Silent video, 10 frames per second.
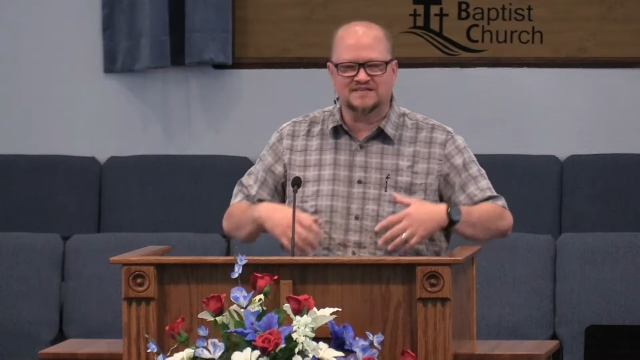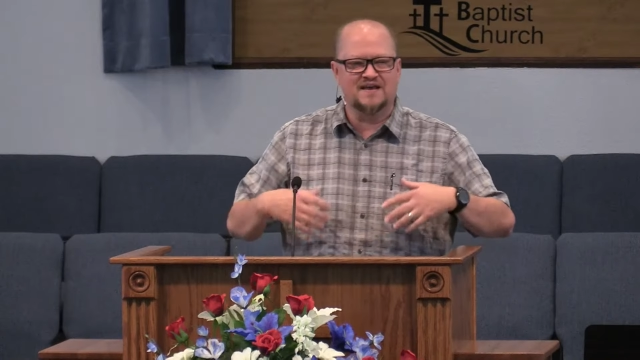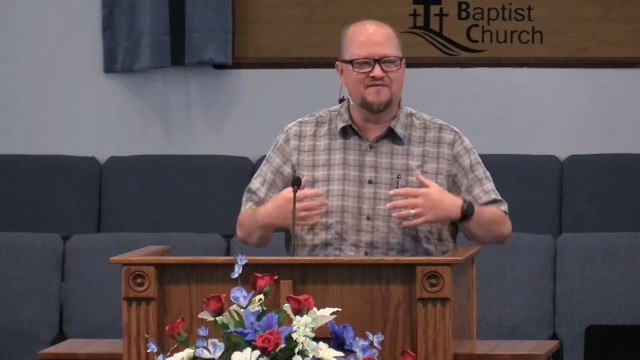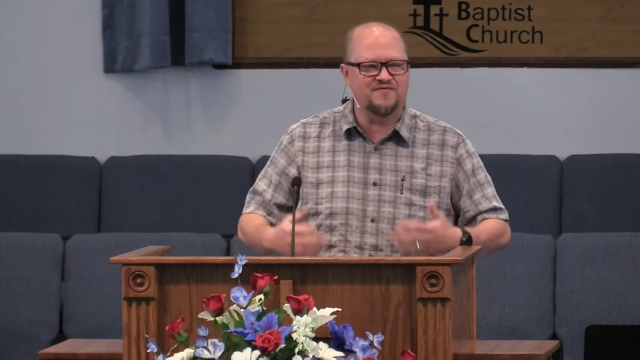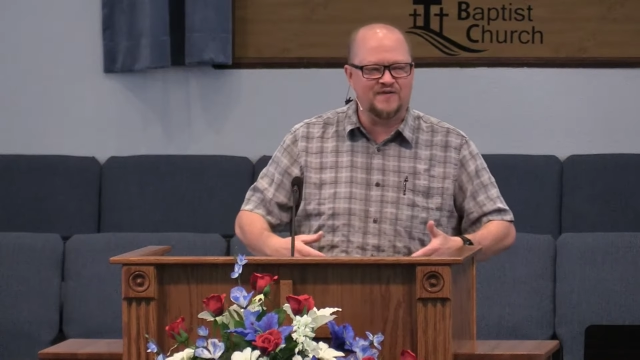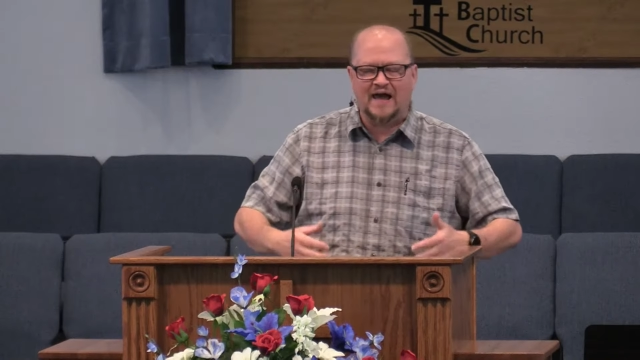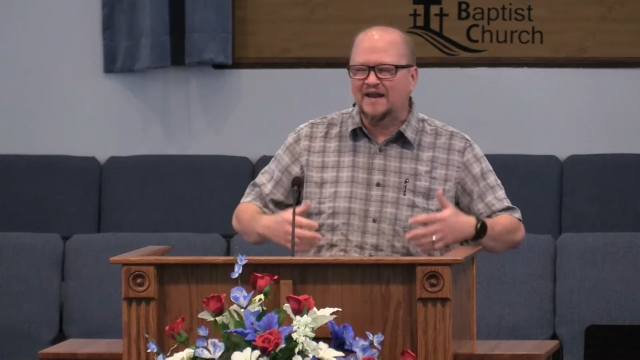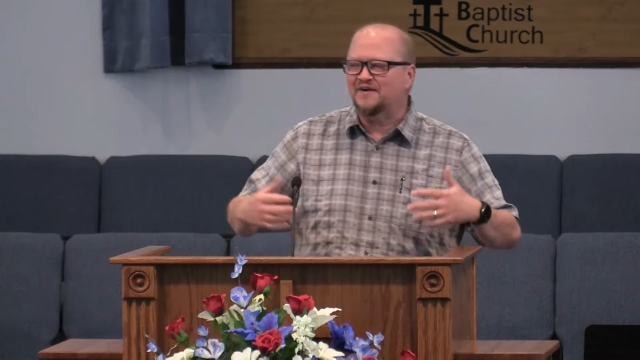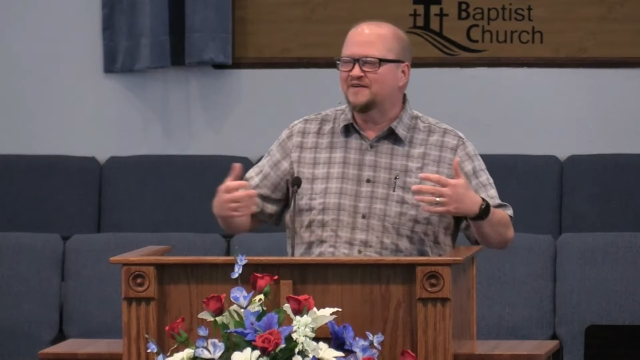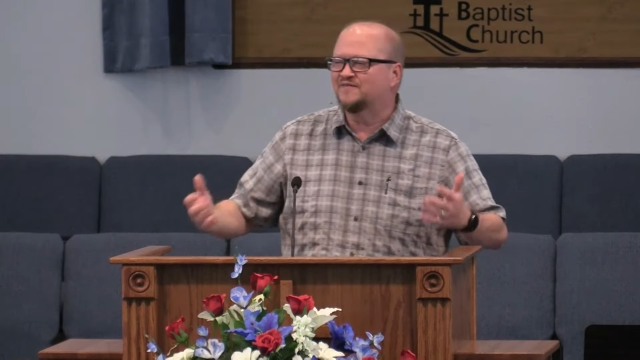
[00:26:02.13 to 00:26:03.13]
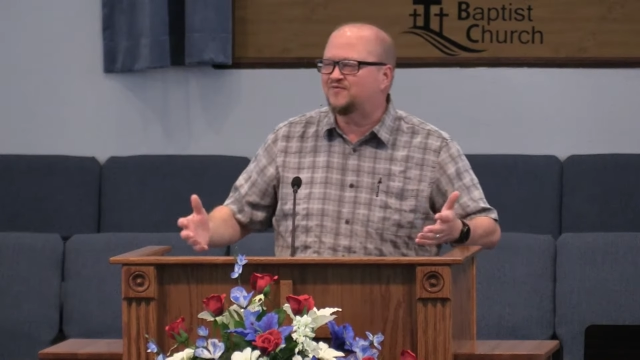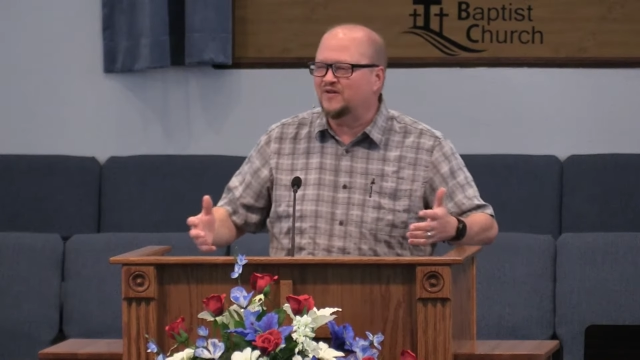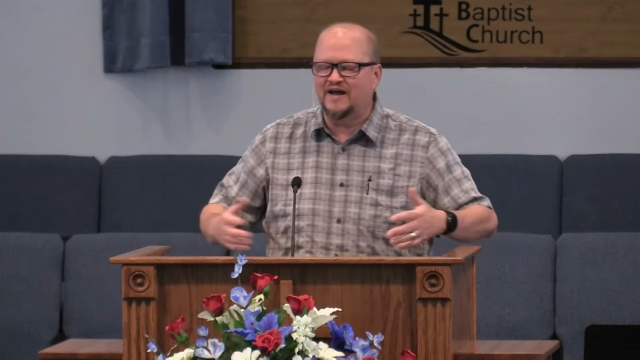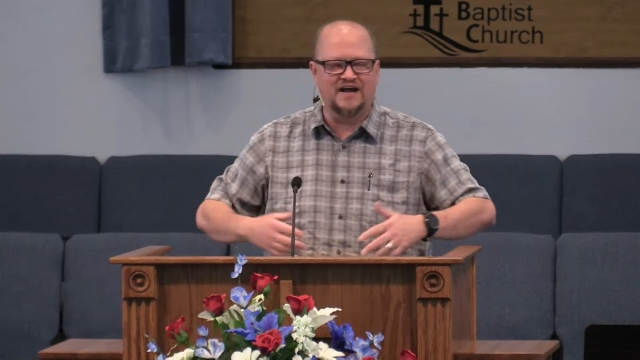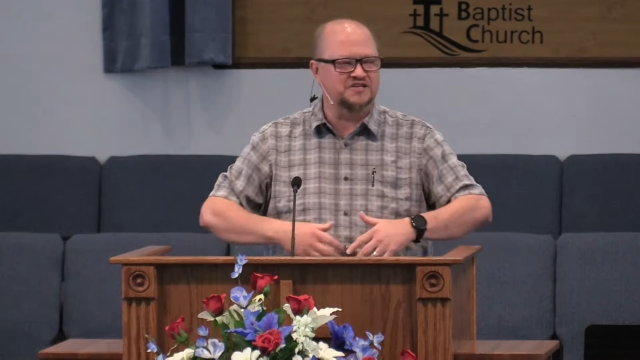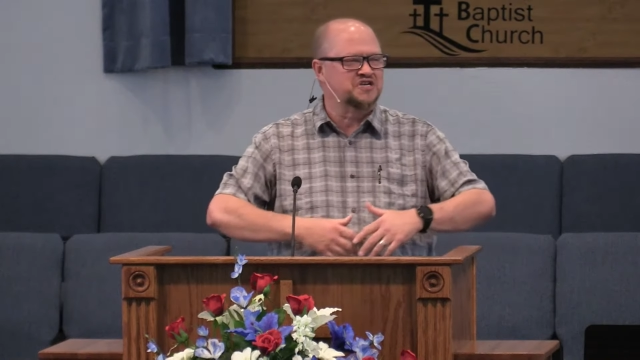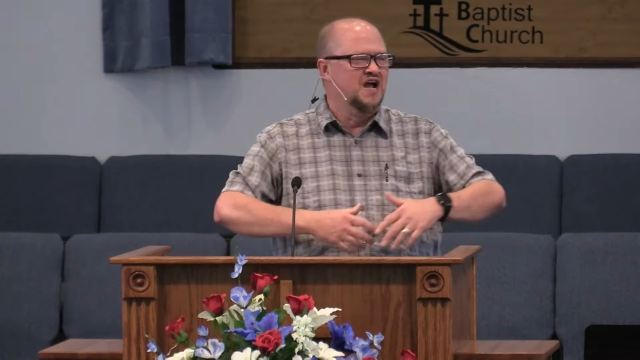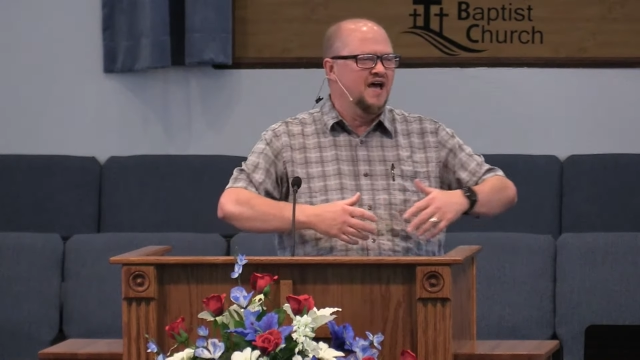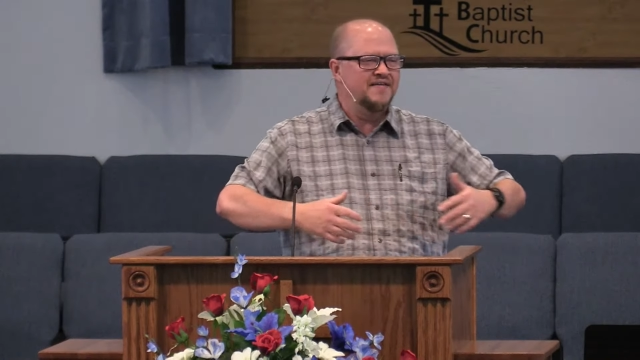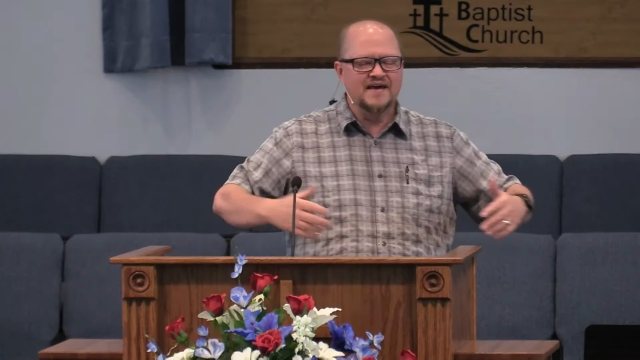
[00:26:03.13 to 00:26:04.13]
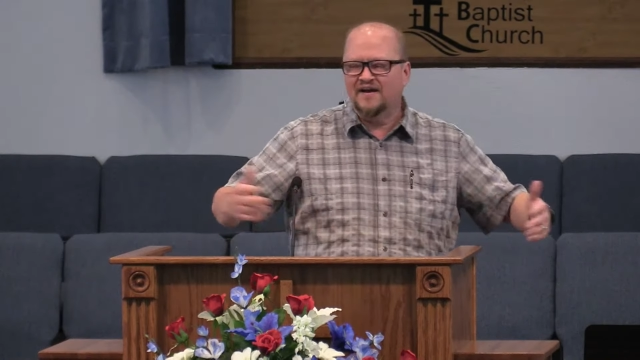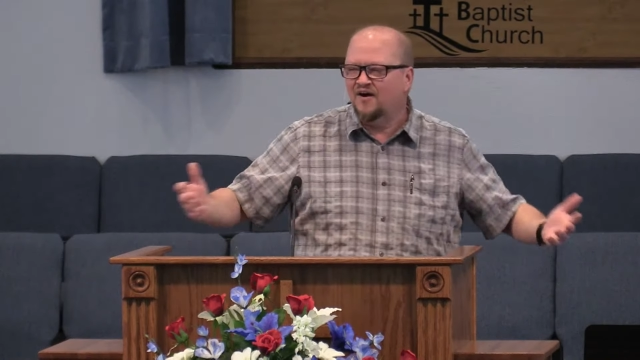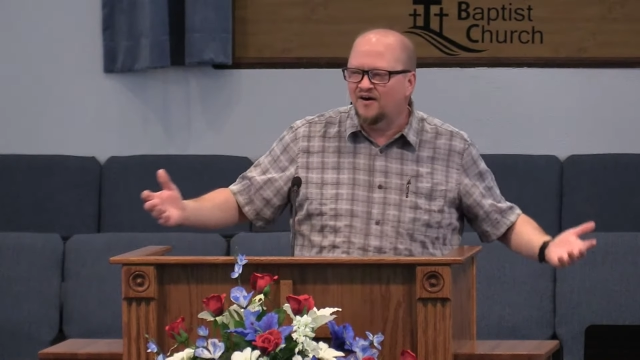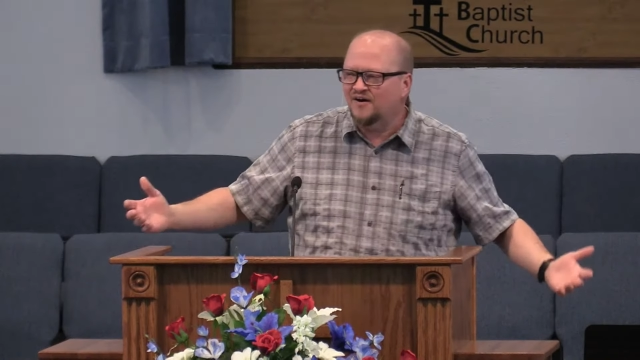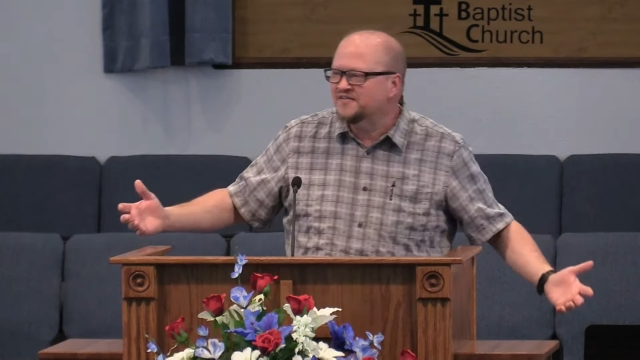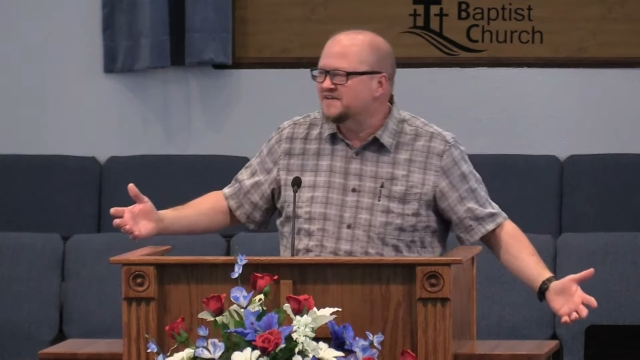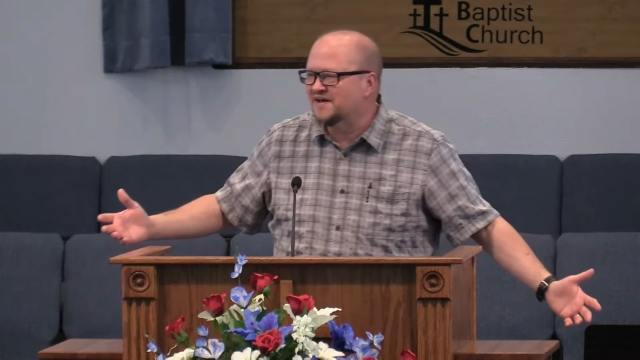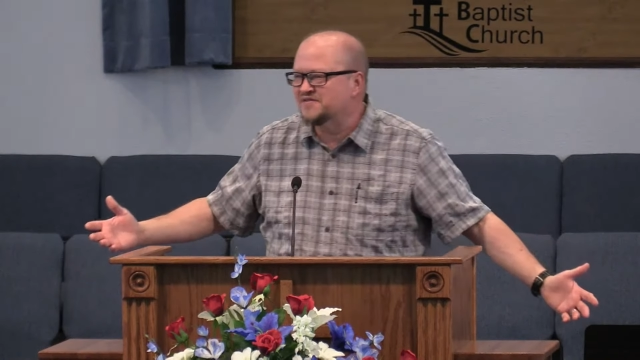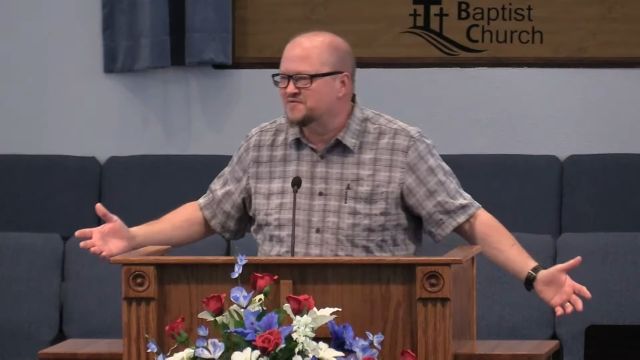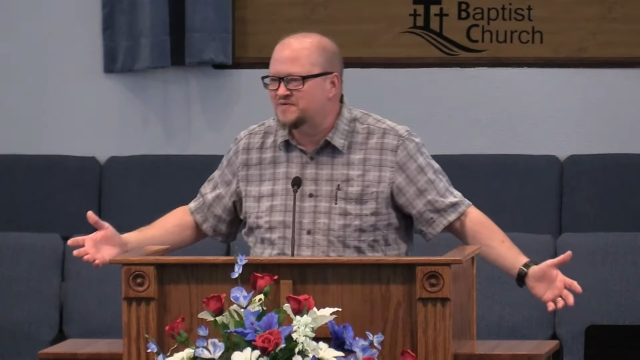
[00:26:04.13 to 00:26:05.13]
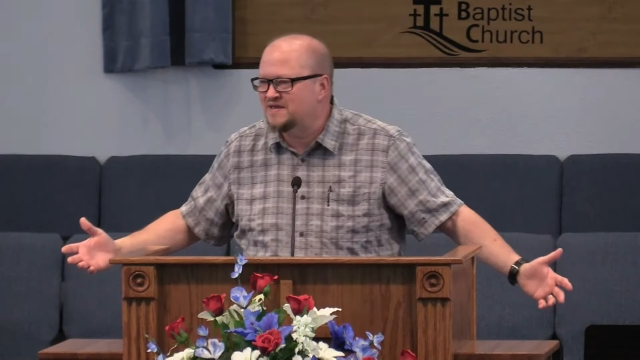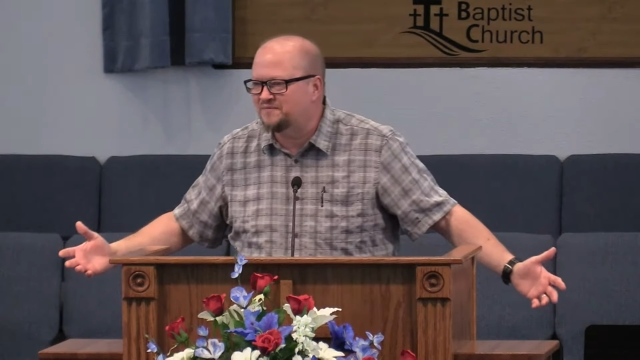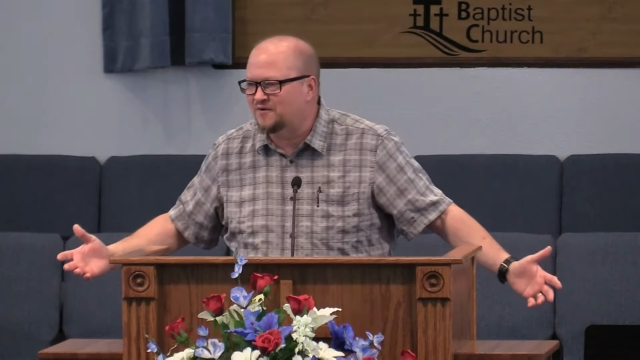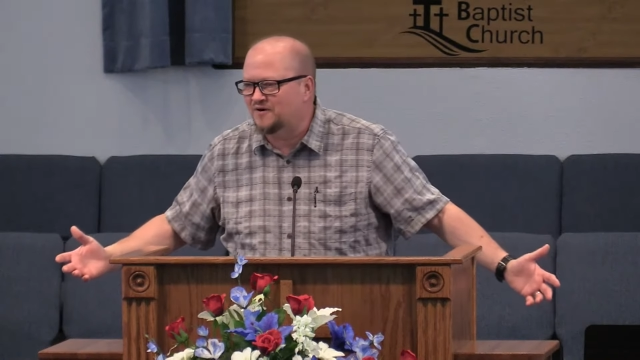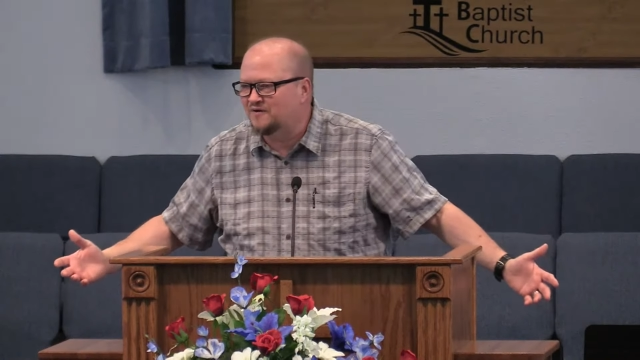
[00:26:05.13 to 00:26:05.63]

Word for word: and fatter in flesh than all the other people